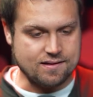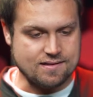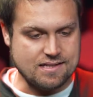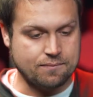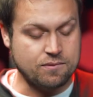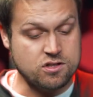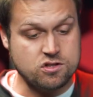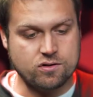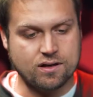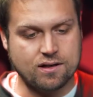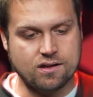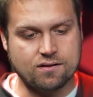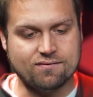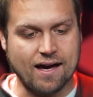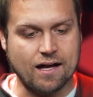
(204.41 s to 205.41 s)
demonstrated
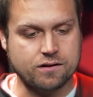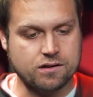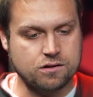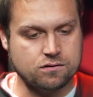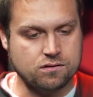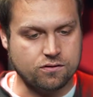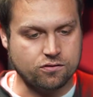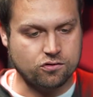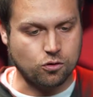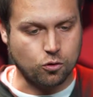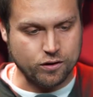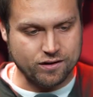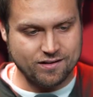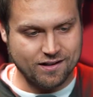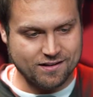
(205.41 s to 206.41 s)
the value of
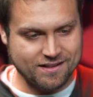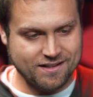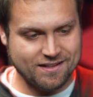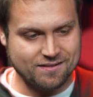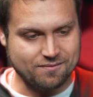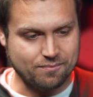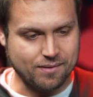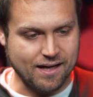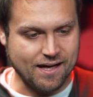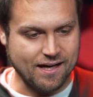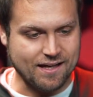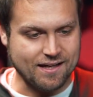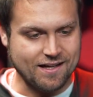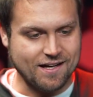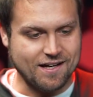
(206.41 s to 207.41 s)
storytelling
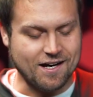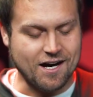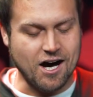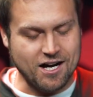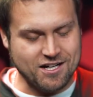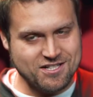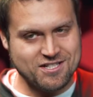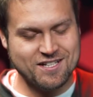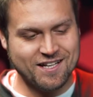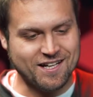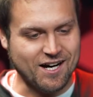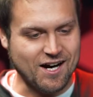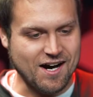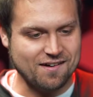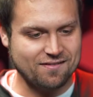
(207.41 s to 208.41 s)
by auctioning
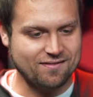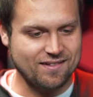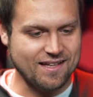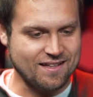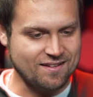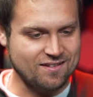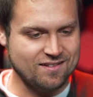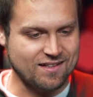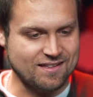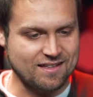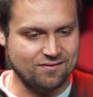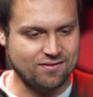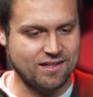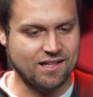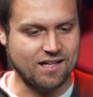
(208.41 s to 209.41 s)
off
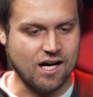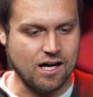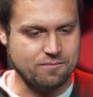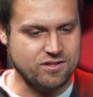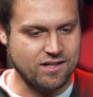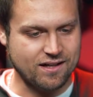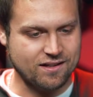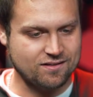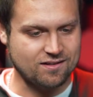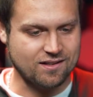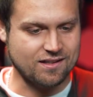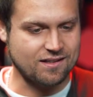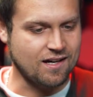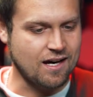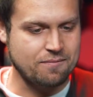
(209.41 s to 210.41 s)
insignificant objects,
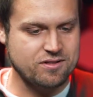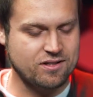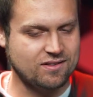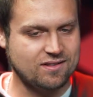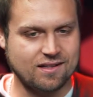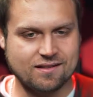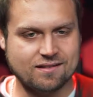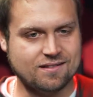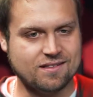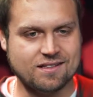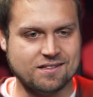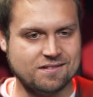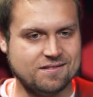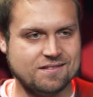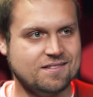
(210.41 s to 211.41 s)
like objects that,
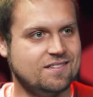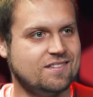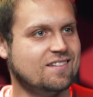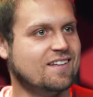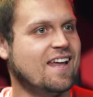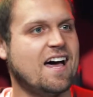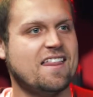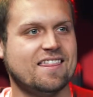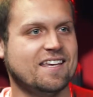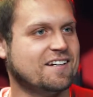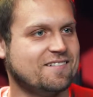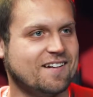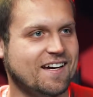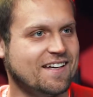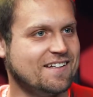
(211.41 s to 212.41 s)
just nothing,
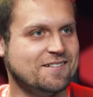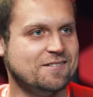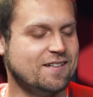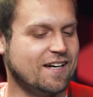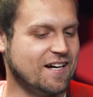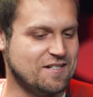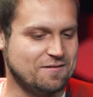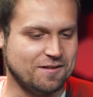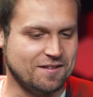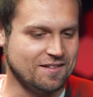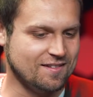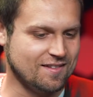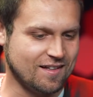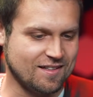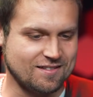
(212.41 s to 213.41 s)
right? Like who cares what
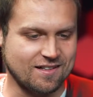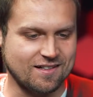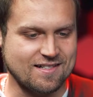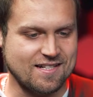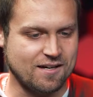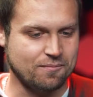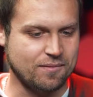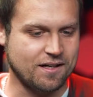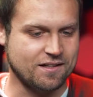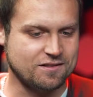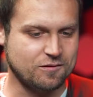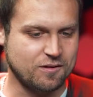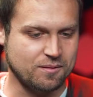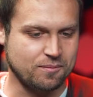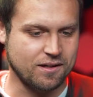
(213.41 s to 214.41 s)
these things are, $10,
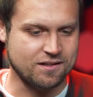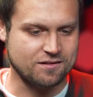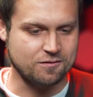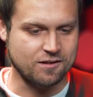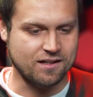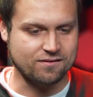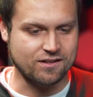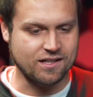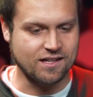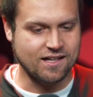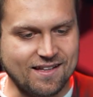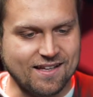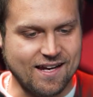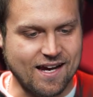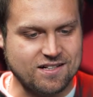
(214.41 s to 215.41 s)
$20, whatever.
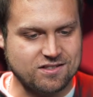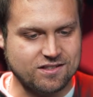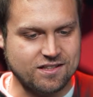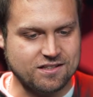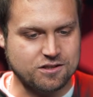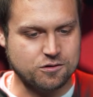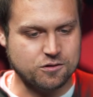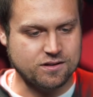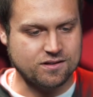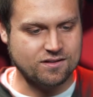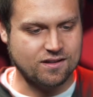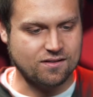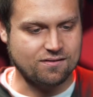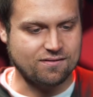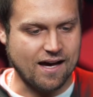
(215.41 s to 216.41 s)
It actually
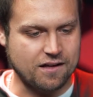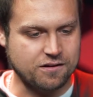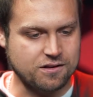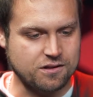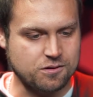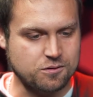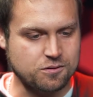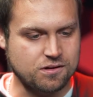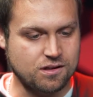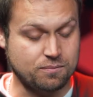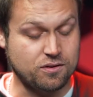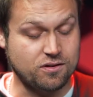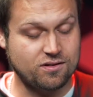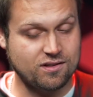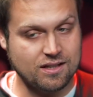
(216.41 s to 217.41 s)
increased the value, the
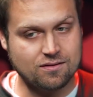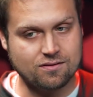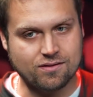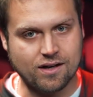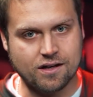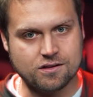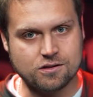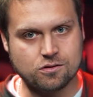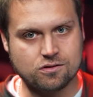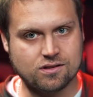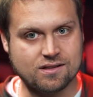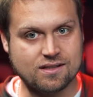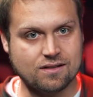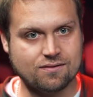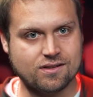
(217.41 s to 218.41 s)
perceived value
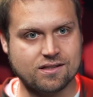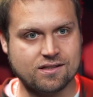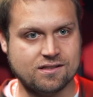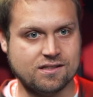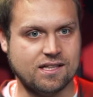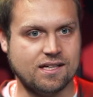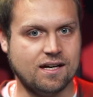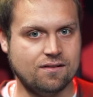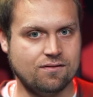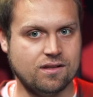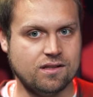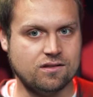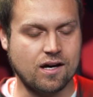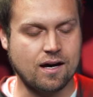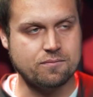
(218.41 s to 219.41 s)
significantly of
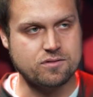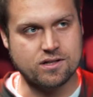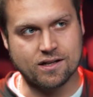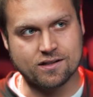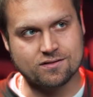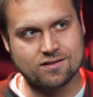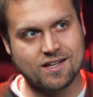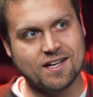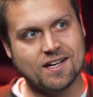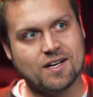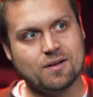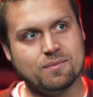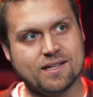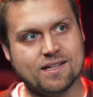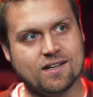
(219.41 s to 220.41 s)
these objects
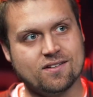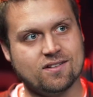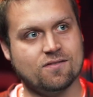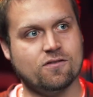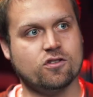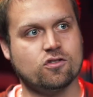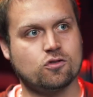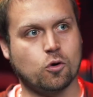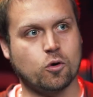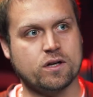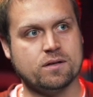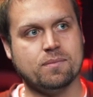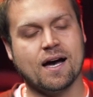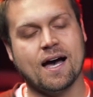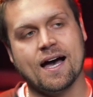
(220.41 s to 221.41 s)
because of the
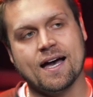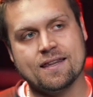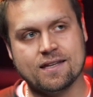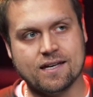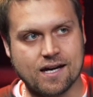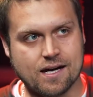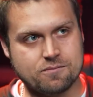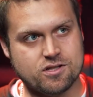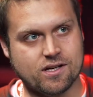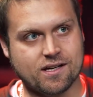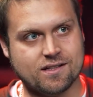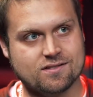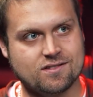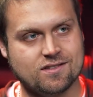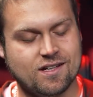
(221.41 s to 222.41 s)
story behind the
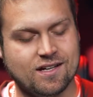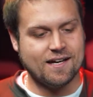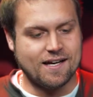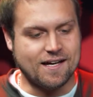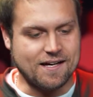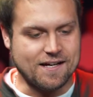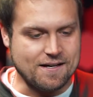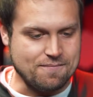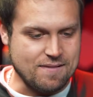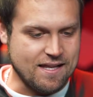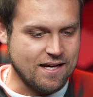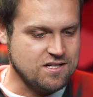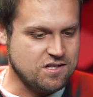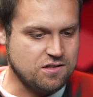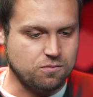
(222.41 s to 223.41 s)
objects. And
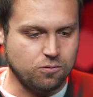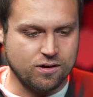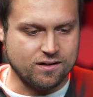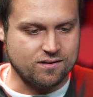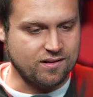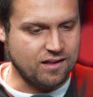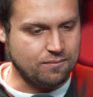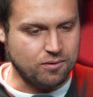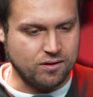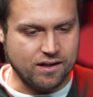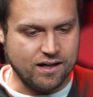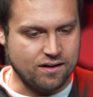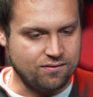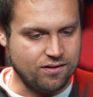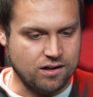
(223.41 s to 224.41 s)
that's just one example that
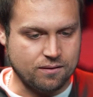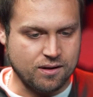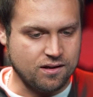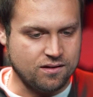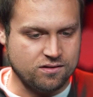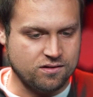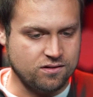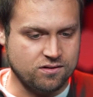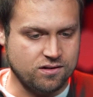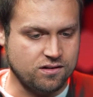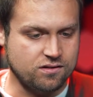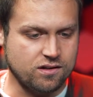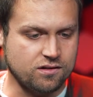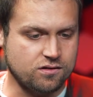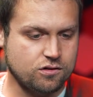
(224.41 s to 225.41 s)
I found. I mean,
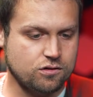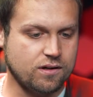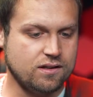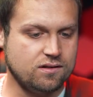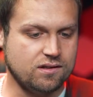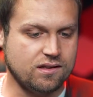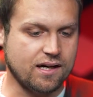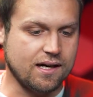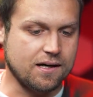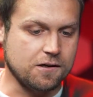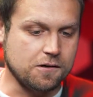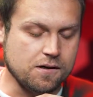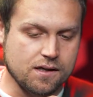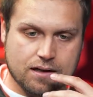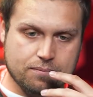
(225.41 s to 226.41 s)
it's crazy
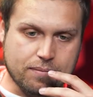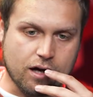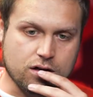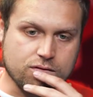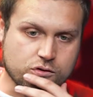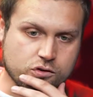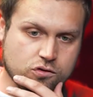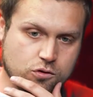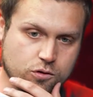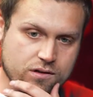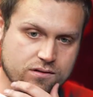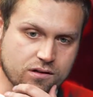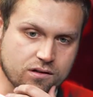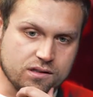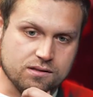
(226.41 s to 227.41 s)
how powerful
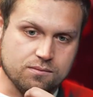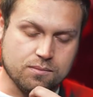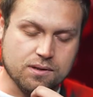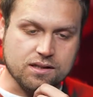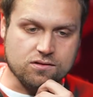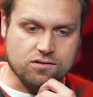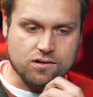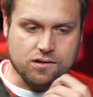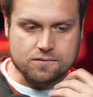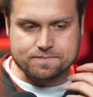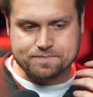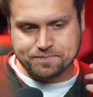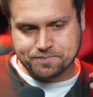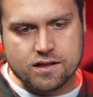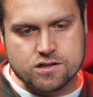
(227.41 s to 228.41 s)
storytelling can be. So
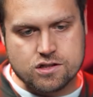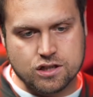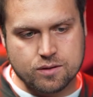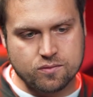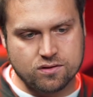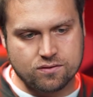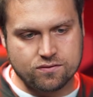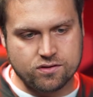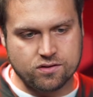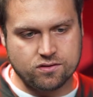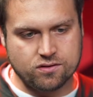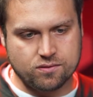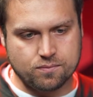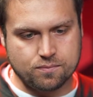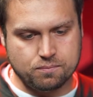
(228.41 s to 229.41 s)
in terms of
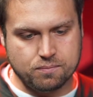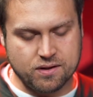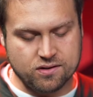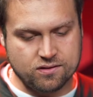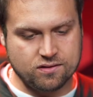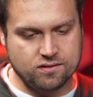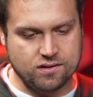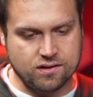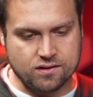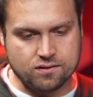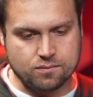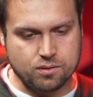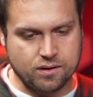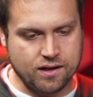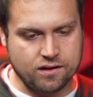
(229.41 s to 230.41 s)
just businesses,
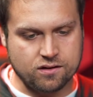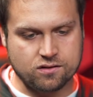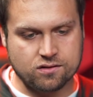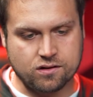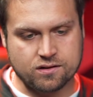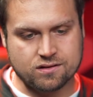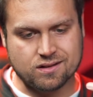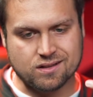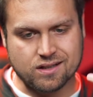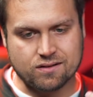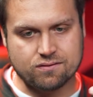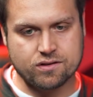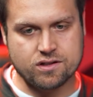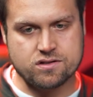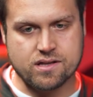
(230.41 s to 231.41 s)
brands starting to
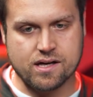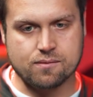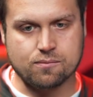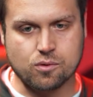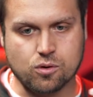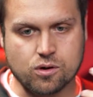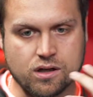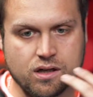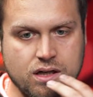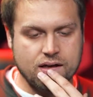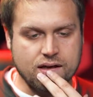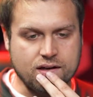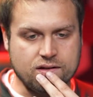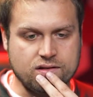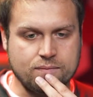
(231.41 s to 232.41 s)
leverage that more,
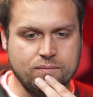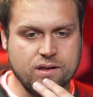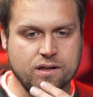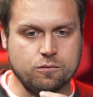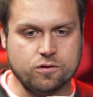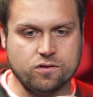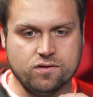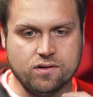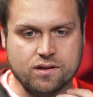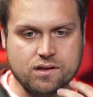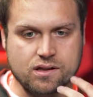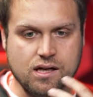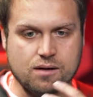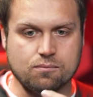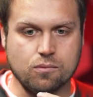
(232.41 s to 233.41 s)
it's something that we're seeing a
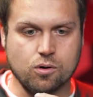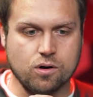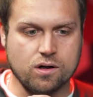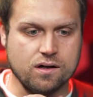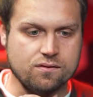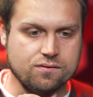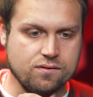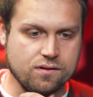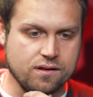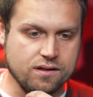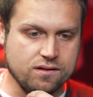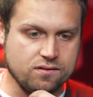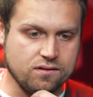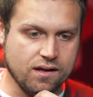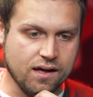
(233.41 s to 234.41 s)
lot more of
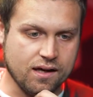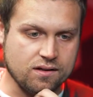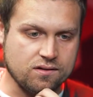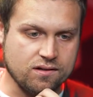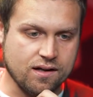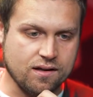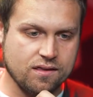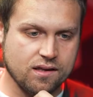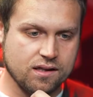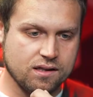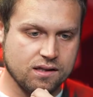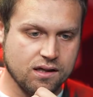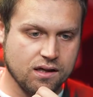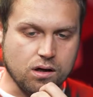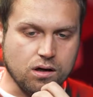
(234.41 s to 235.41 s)
these days. And I
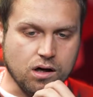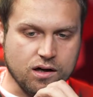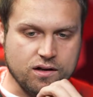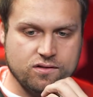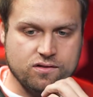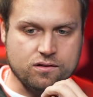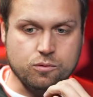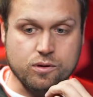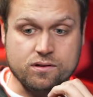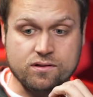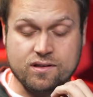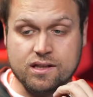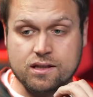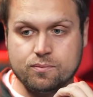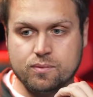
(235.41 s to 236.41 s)
think honestly, what's
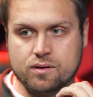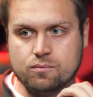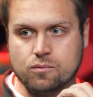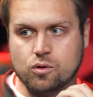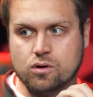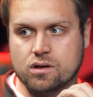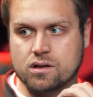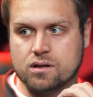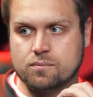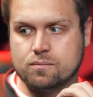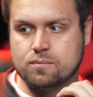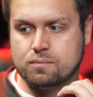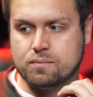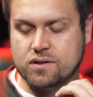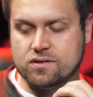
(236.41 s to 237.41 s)
keeping more
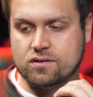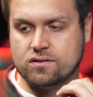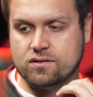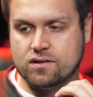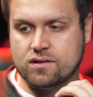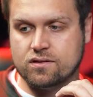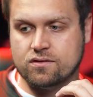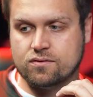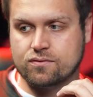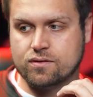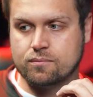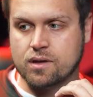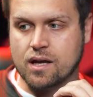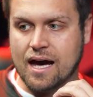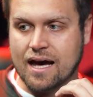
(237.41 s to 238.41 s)
businesses
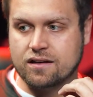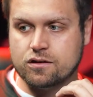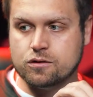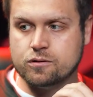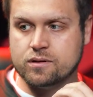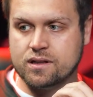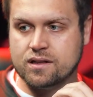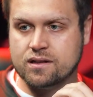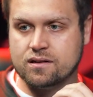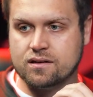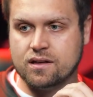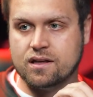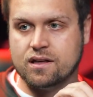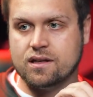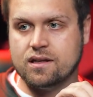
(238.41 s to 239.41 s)
from not doing it
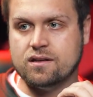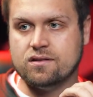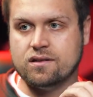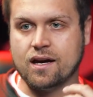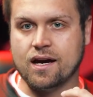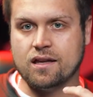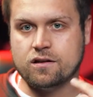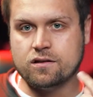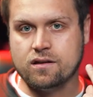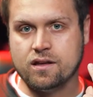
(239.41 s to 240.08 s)
is either